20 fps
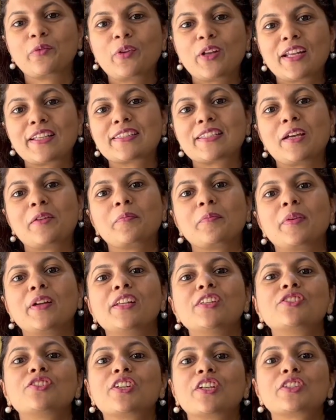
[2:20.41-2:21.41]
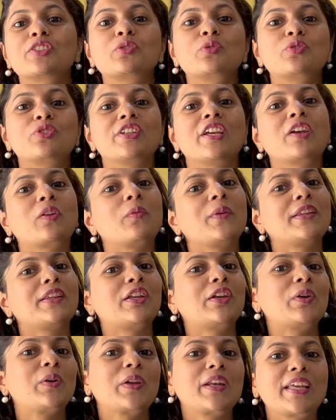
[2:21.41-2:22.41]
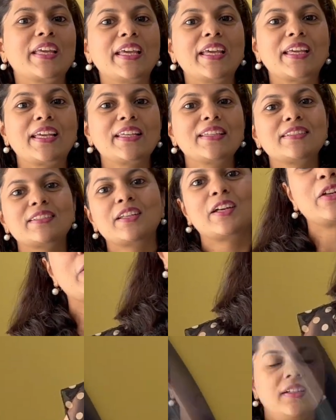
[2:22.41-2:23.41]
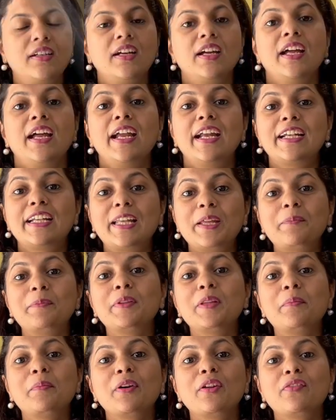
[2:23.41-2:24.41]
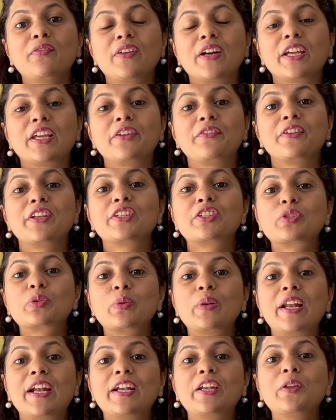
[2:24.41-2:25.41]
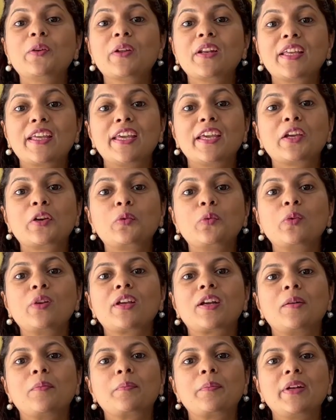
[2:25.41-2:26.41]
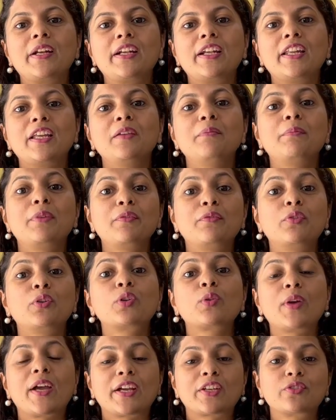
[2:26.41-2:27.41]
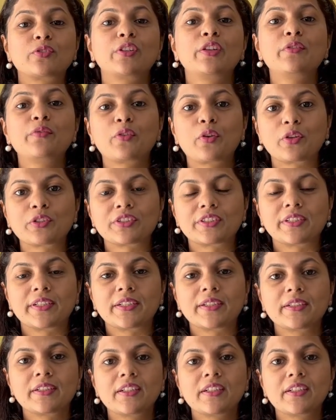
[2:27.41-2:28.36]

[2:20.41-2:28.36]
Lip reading: For example, just to check whether your cake is done or not. Tip number 5 is to let your cake cool completely before you actually frost it.